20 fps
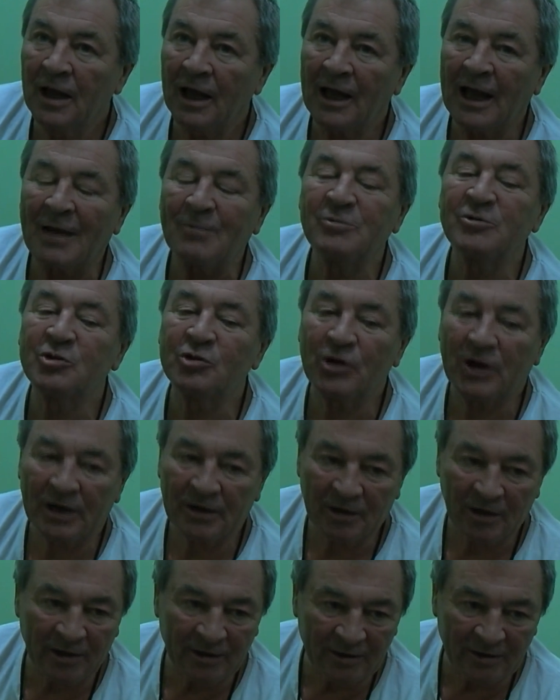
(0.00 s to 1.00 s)

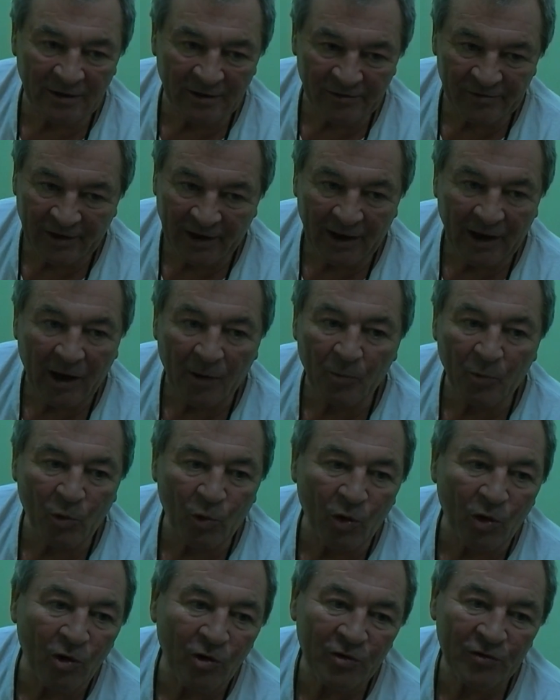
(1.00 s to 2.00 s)
abstract ideas like up
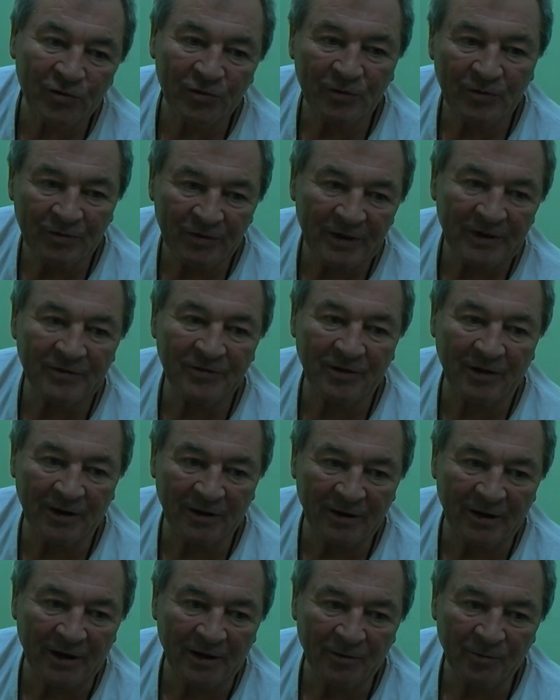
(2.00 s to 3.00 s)
quarks and things like
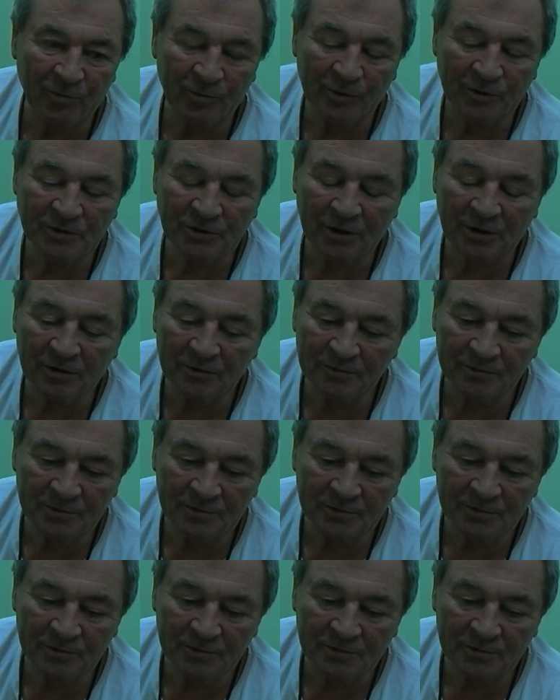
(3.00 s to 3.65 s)
that, which are